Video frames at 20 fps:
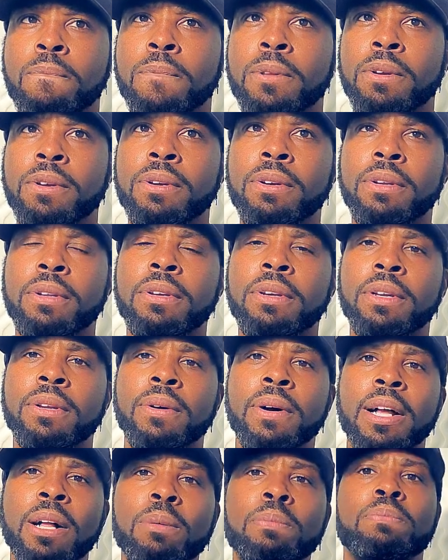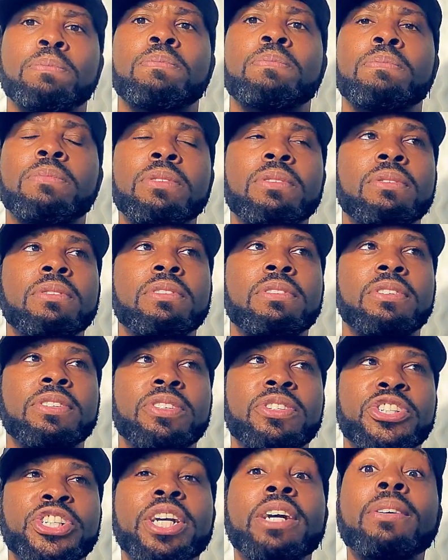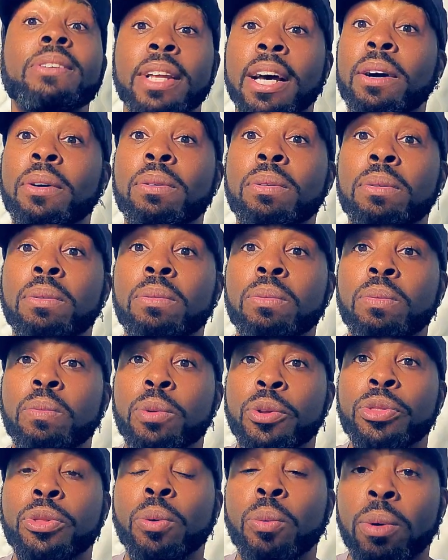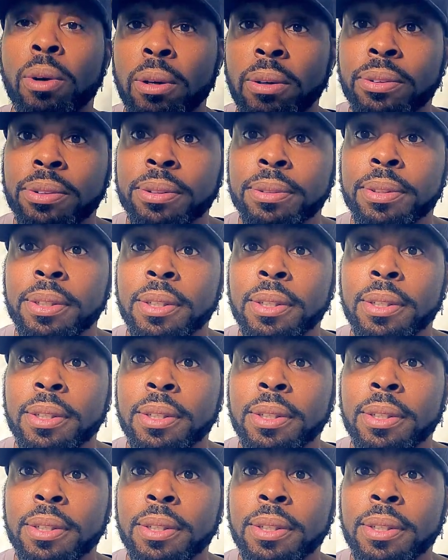should, help share that with the world.